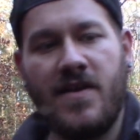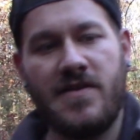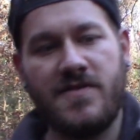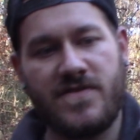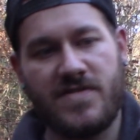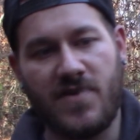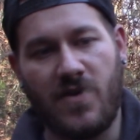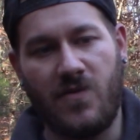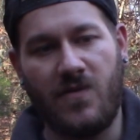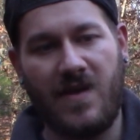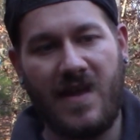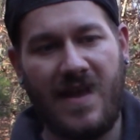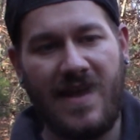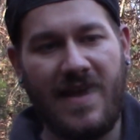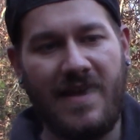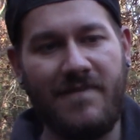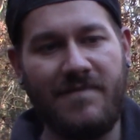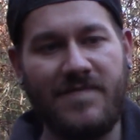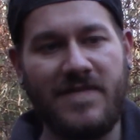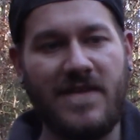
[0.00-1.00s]
So
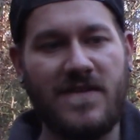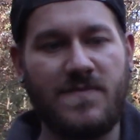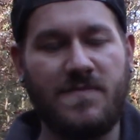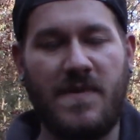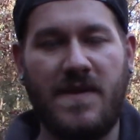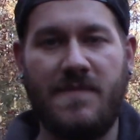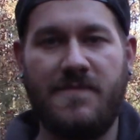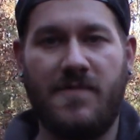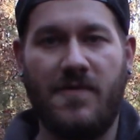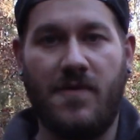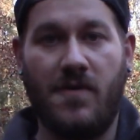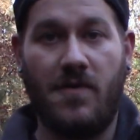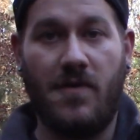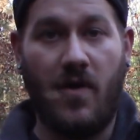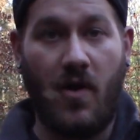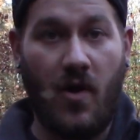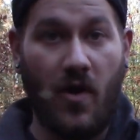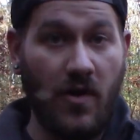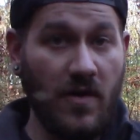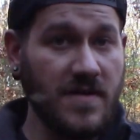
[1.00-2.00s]
if these people
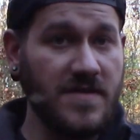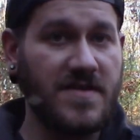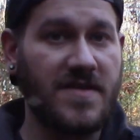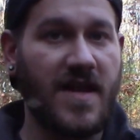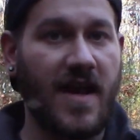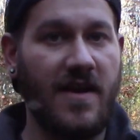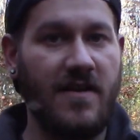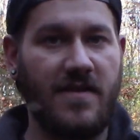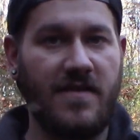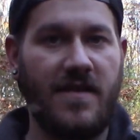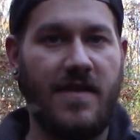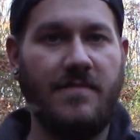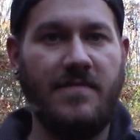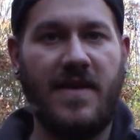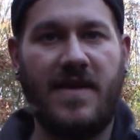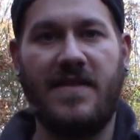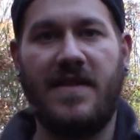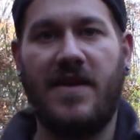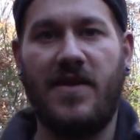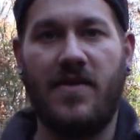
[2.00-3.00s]
aren't scared of
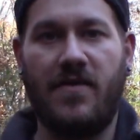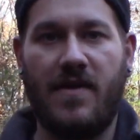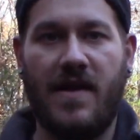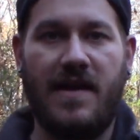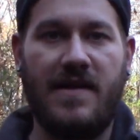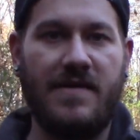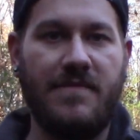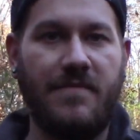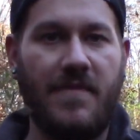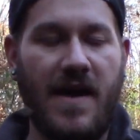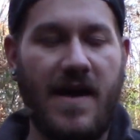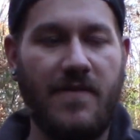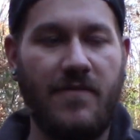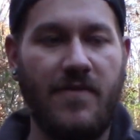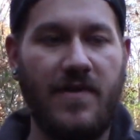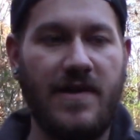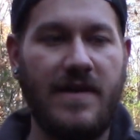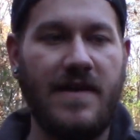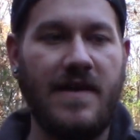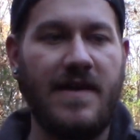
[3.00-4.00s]
them and they go out and buy
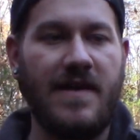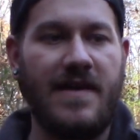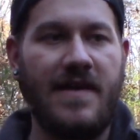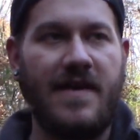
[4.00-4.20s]
one,